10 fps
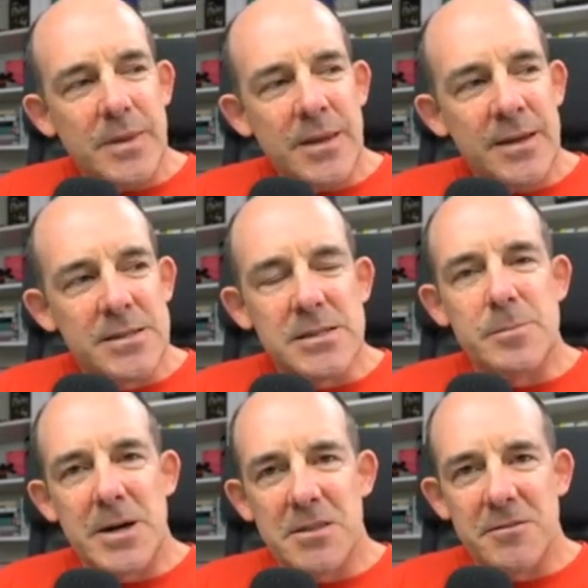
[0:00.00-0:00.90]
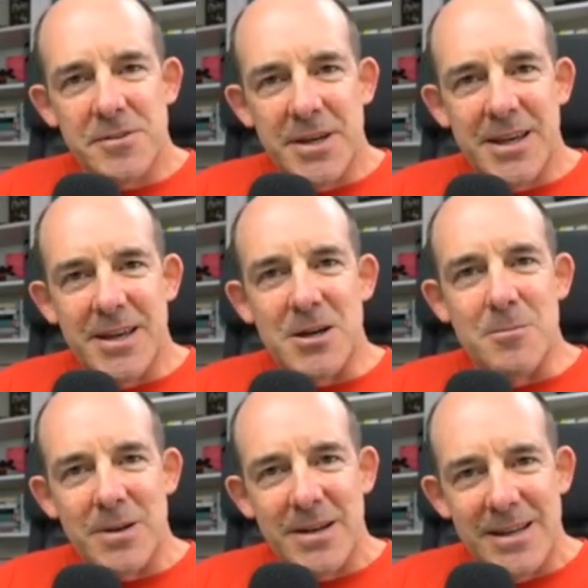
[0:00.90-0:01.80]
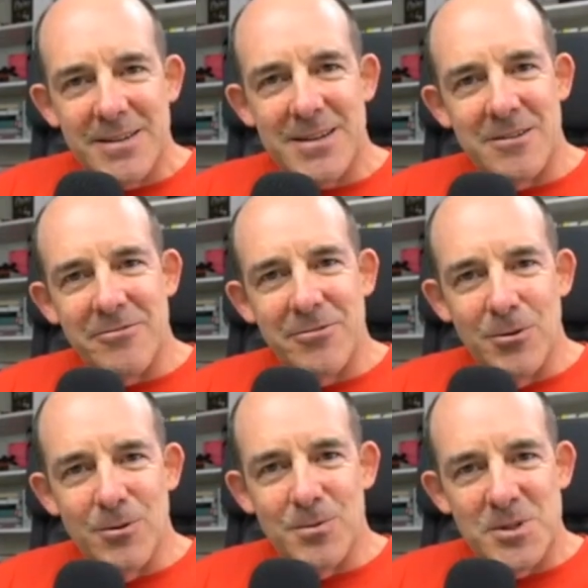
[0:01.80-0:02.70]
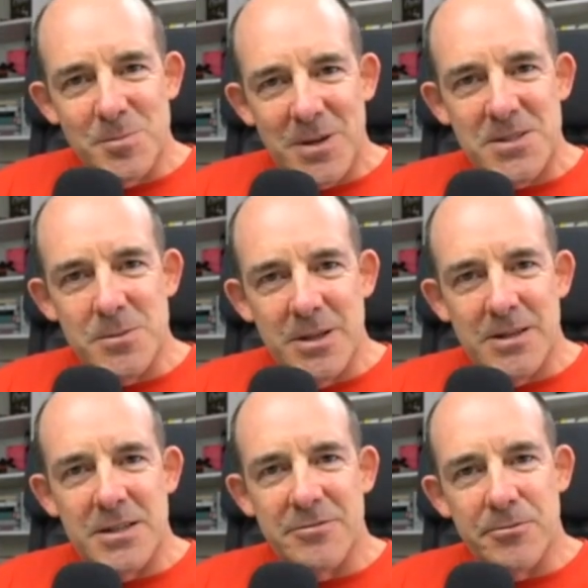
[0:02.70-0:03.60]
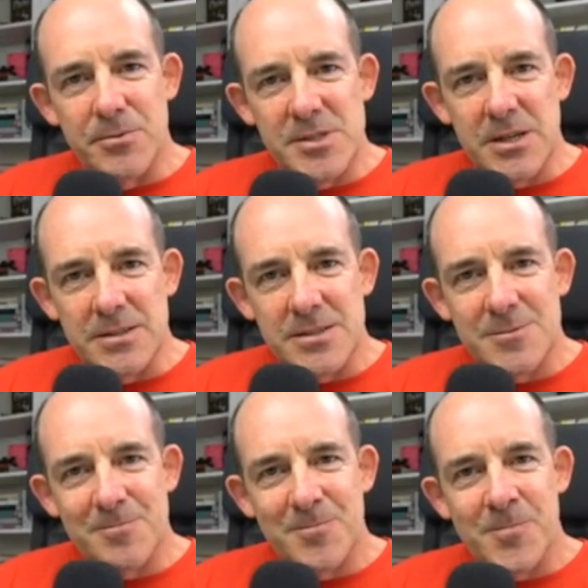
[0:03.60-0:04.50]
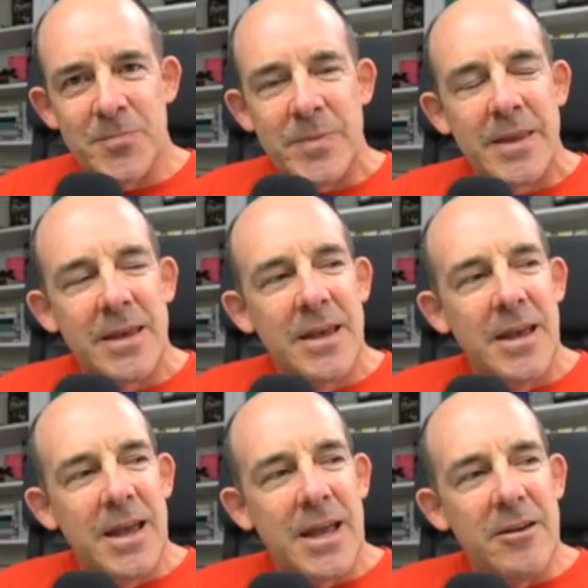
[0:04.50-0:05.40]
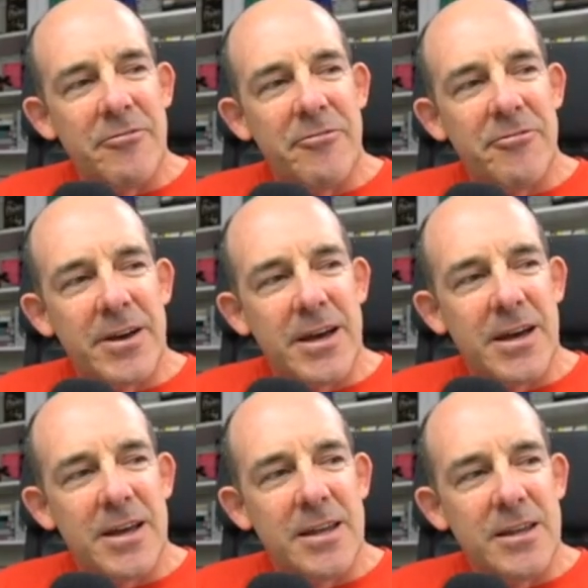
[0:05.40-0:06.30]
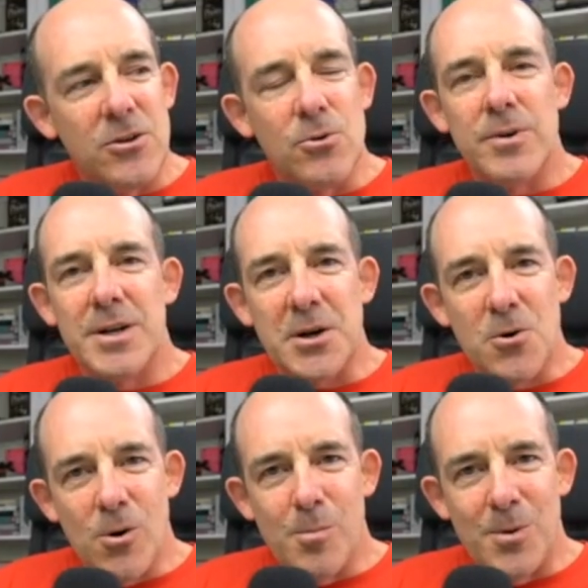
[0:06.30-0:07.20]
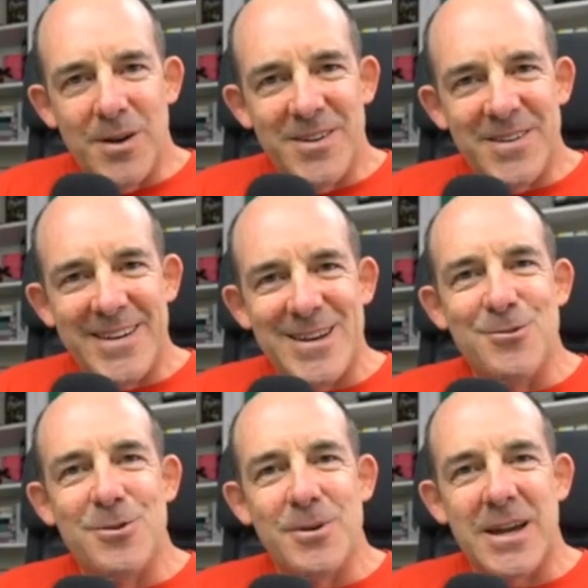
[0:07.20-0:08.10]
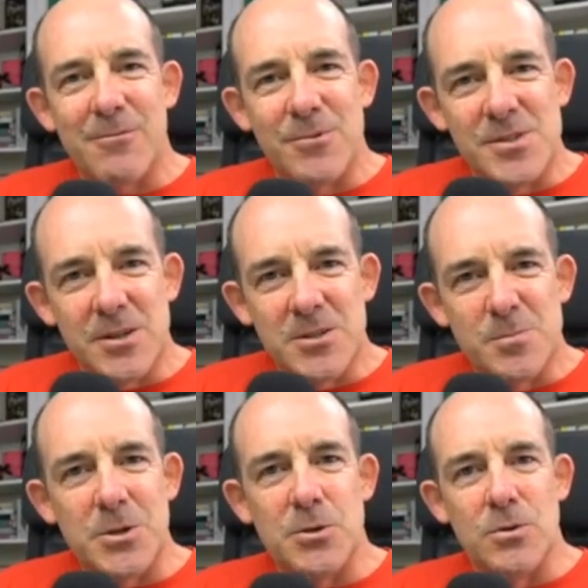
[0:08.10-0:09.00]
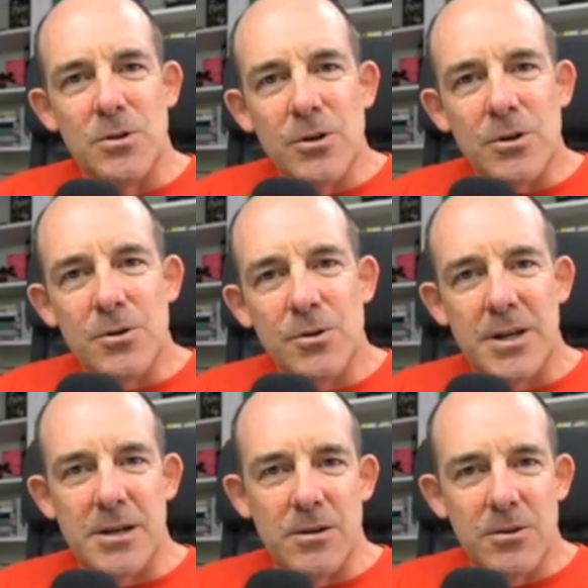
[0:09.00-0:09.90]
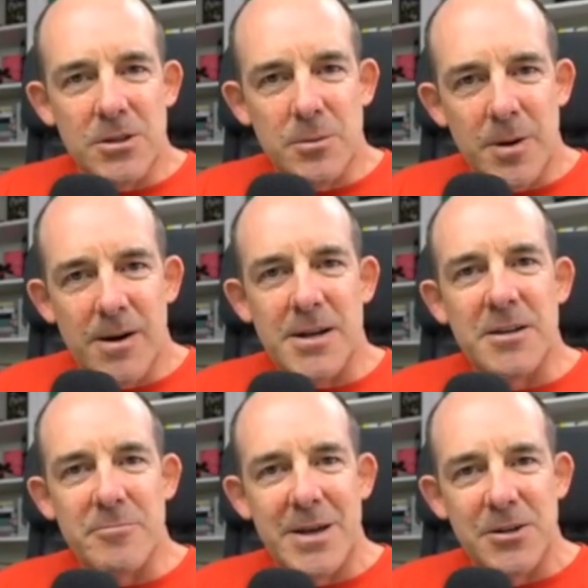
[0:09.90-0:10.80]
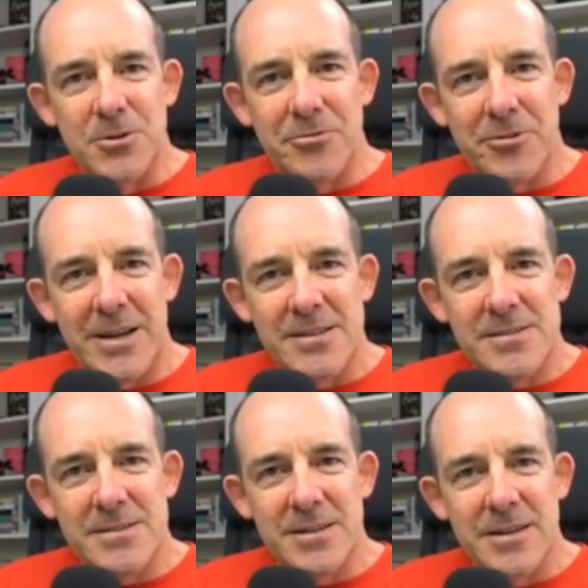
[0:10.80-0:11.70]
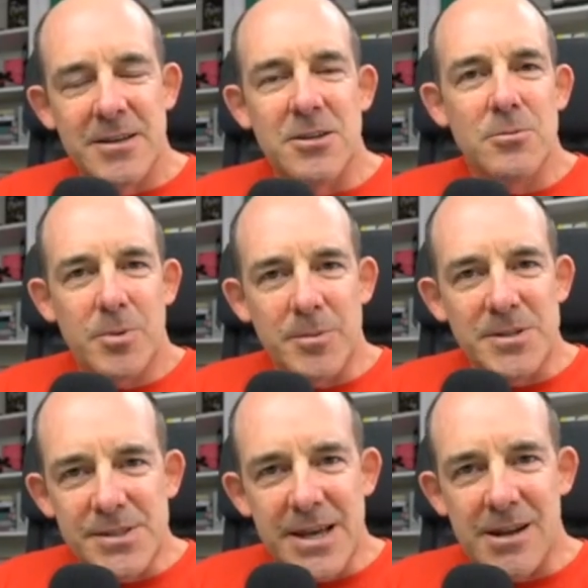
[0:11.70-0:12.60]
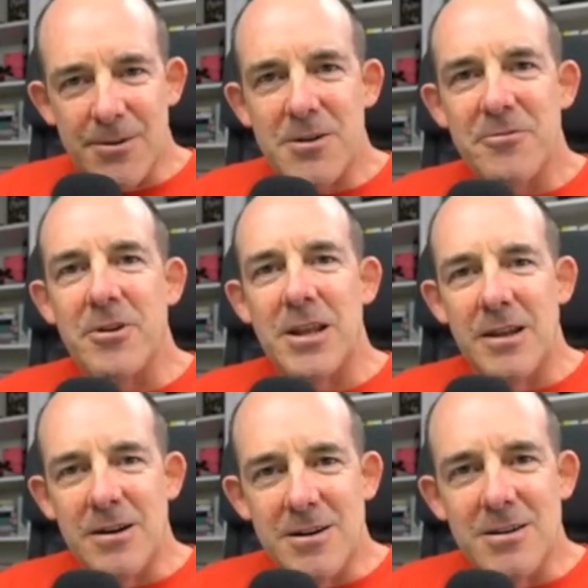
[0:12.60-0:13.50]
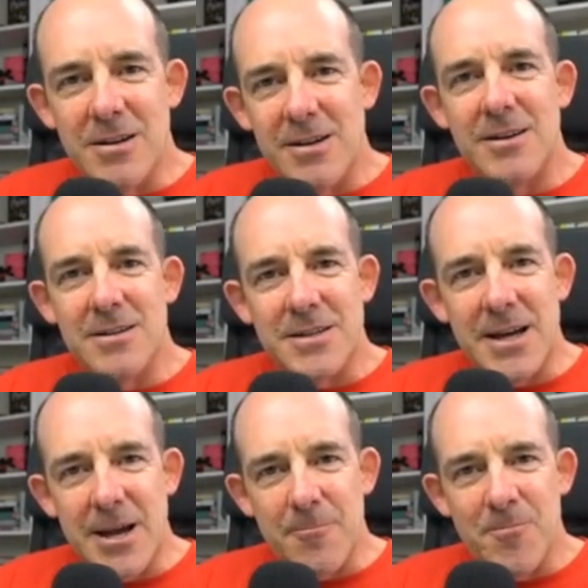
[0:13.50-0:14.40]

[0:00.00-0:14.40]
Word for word: is the path of taking complete and full responsibility for results. If uh, you're in a corporate and you don't get results, but you look good and you look the part and you've made good friends, you'll probably stay around for a long, long time.